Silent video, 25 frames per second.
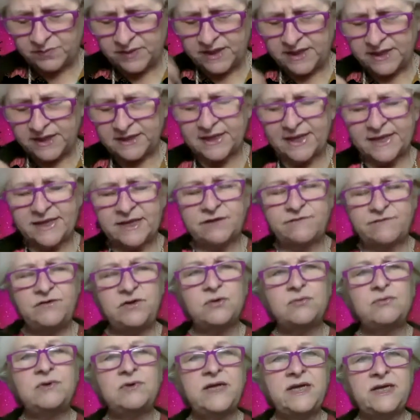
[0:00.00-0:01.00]
B, like if
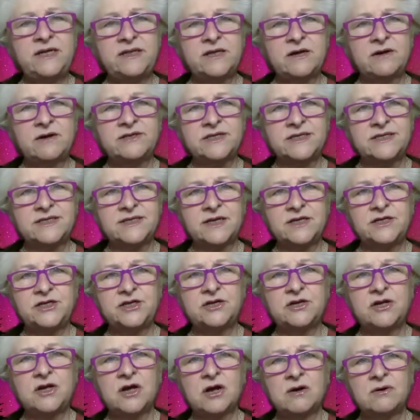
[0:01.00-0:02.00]
you need those
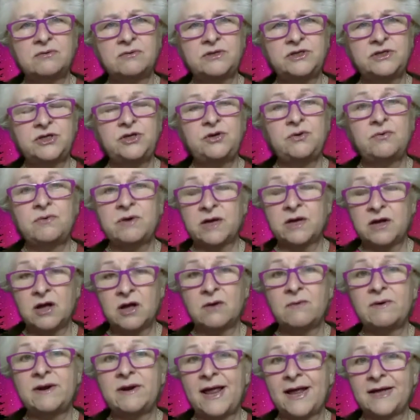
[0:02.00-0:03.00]
ascension codes, you can
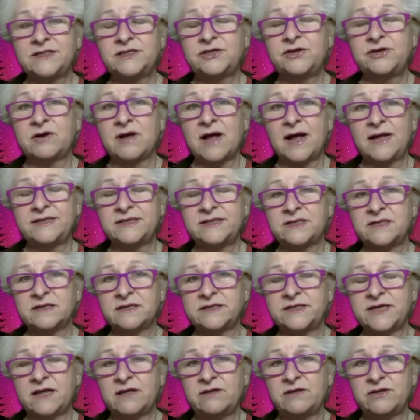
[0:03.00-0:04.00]
go and ask your guides and
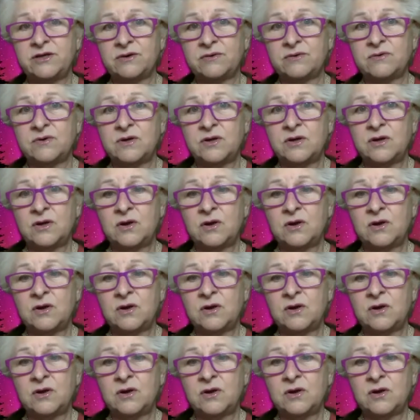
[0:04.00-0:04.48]
they'll tell you,